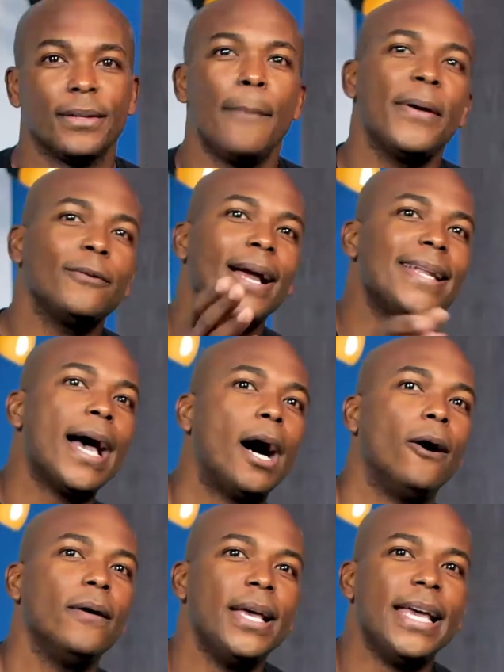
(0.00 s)
Now, I bet right
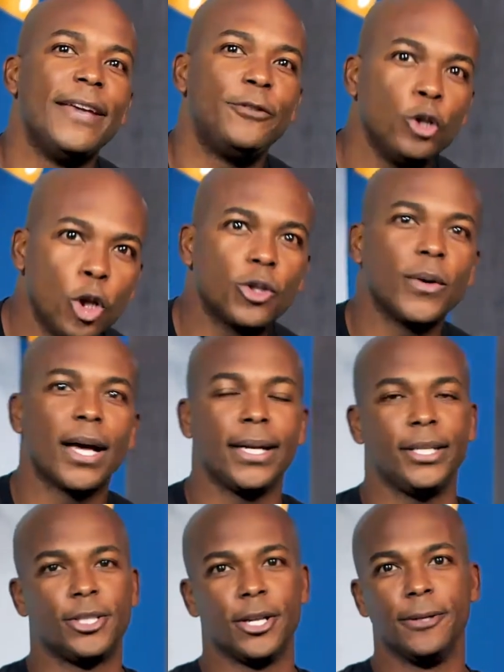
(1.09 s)
now, if you looked around at
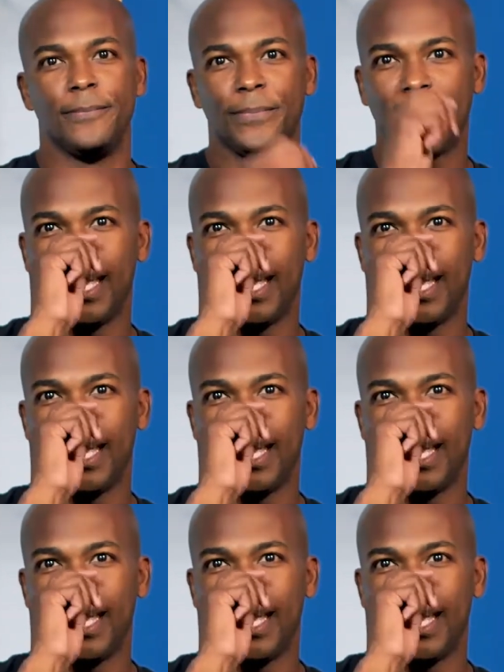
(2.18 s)
each other,